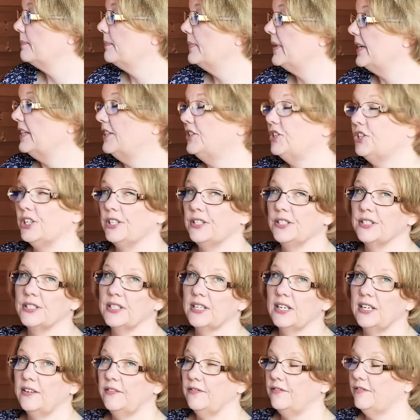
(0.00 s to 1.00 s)
Pigeons
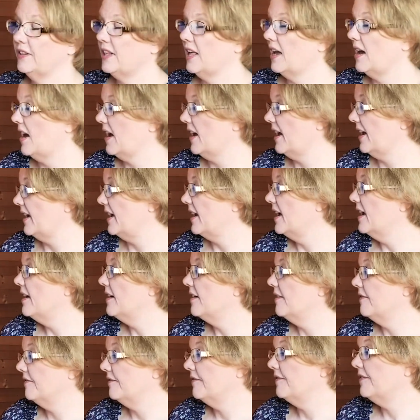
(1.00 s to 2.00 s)
can fly
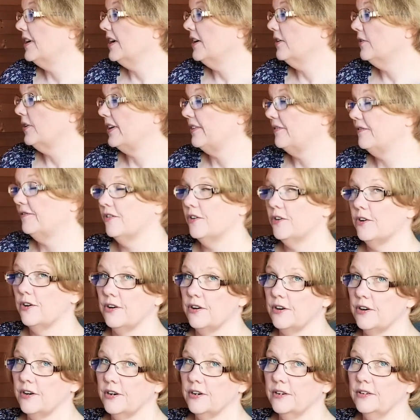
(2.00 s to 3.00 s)
very
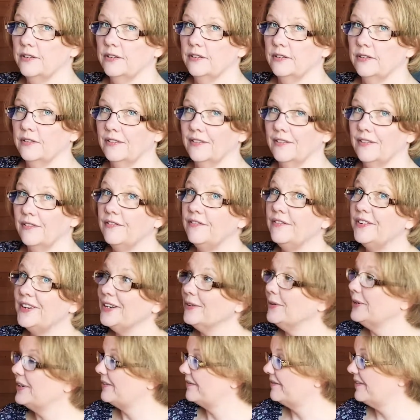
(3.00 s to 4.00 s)
far,
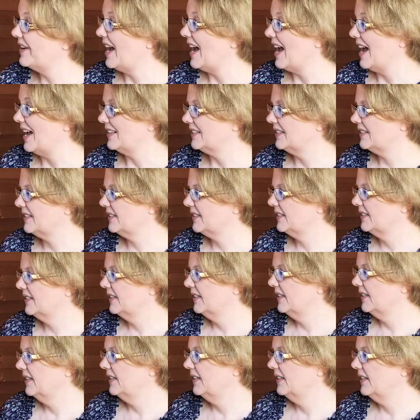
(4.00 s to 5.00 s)
very fast,
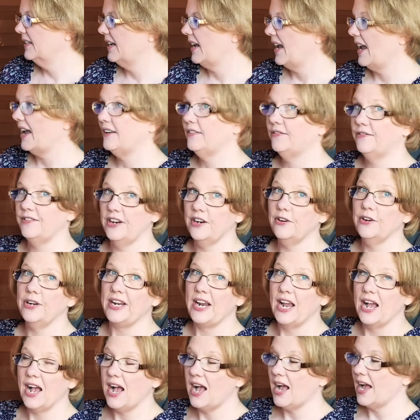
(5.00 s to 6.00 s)
and very
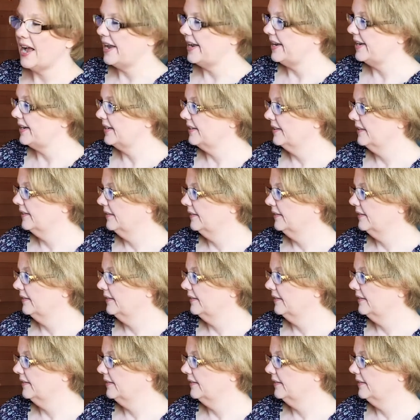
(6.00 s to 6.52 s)
high.